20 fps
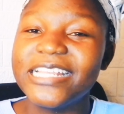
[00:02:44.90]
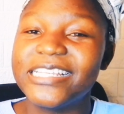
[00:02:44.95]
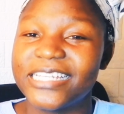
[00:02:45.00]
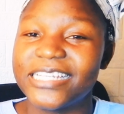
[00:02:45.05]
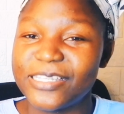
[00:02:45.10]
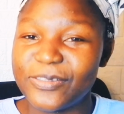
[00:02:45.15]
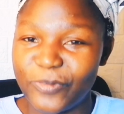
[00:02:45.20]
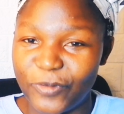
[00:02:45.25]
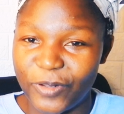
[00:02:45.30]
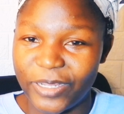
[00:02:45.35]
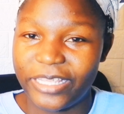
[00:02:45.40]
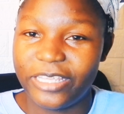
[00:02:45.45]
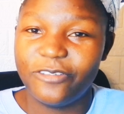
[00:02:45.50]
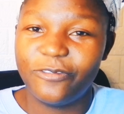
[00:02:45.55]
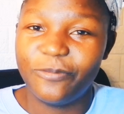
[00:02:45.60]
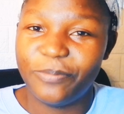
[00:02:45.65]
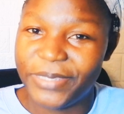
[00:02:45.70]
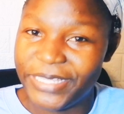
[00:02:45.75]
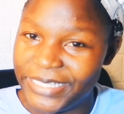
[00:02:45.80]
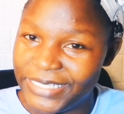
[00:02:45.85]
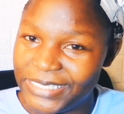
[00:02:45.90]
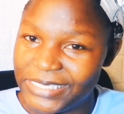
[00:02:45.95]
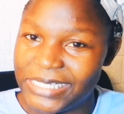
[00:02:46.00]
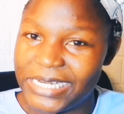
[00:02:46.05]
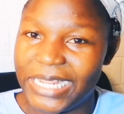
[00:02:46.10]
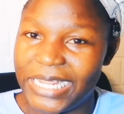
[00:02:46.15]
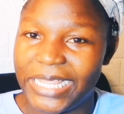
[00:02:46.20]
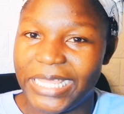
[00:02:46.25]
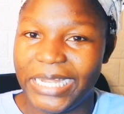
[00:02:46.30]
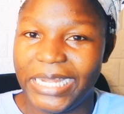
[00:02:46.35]
just forgive me
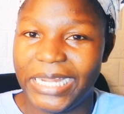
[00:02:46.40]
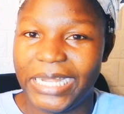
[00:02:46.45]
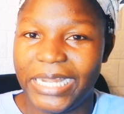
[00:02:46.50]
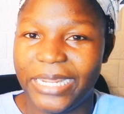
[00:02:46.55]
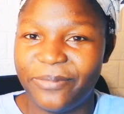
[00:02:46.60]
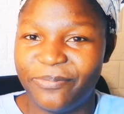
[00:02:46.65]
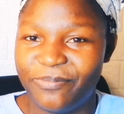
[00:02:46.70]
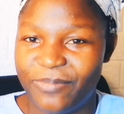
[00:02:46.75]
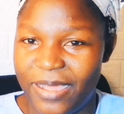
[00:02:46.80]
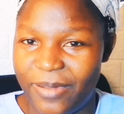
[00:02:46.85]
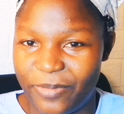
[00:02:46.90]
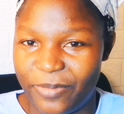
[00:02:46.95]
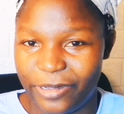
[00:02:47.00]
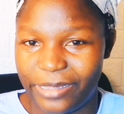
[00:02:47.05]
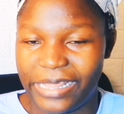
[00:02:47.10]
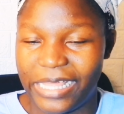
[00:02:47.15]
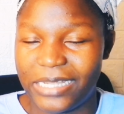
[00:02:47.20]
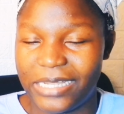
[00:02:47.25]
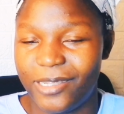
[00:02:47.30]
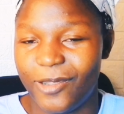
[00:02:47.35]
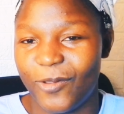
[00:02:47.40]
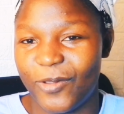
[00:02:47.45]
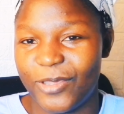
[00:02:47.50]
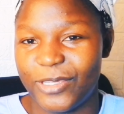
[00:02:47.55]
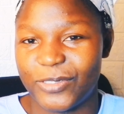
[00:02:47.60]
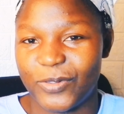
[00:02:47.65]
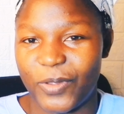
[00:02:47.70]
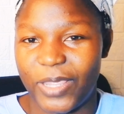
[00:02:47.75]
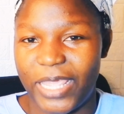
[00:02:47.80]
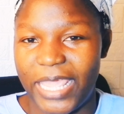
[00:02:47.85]
didn't get it about that
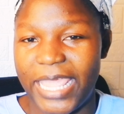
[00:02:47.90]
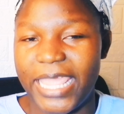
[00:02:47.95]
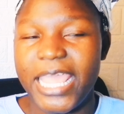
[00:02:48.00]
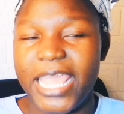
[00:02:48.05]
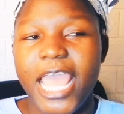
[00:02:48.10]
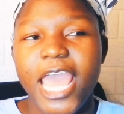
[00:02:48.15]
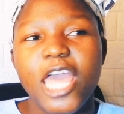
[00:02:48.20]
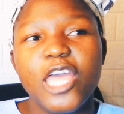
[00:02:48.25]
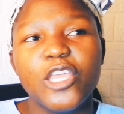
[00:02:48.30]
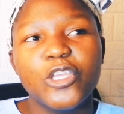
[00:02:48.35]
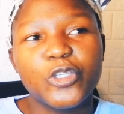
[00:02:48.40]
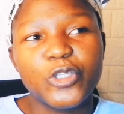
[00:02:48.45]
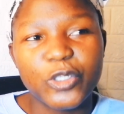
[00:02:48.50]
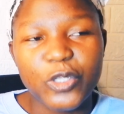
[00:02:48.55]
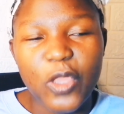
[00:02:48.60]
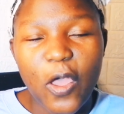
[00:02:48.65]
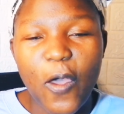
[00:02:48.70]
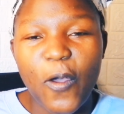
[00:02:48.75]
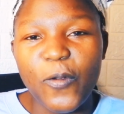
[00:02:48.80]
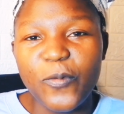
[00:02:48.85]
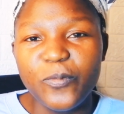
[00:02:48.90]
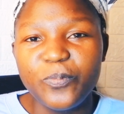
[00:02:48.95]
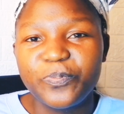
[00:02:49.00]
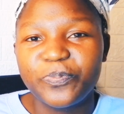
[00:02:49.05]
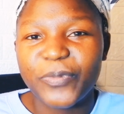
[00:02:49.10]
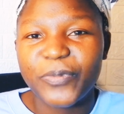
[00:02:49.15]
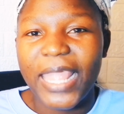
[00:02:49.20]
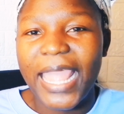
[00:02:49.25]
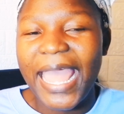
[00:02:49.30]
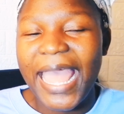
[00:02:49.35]
noise okay so
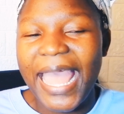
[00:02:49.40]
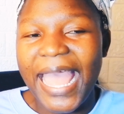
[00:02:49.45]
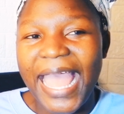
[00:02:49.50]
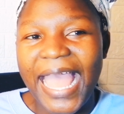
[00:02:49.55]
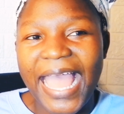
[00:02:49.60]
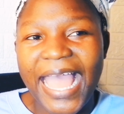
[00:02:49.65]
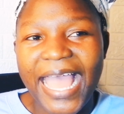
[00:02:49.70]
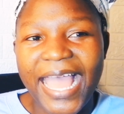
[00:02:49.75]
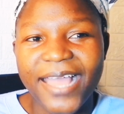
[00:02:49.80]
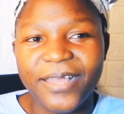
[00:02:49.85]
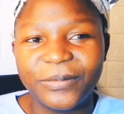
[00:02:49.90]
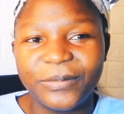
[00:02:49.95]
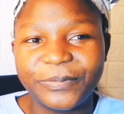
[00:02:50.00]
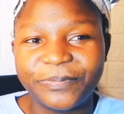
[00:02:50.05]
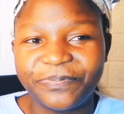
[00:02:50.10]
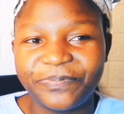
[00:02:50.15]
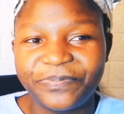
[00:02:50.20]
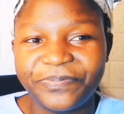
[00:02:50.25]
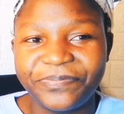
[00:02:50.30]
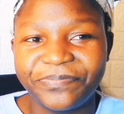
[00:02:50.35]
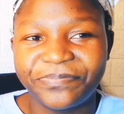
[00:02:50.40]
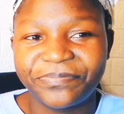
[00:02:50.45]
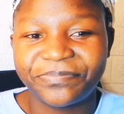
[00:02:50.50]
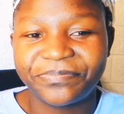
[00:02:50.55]
um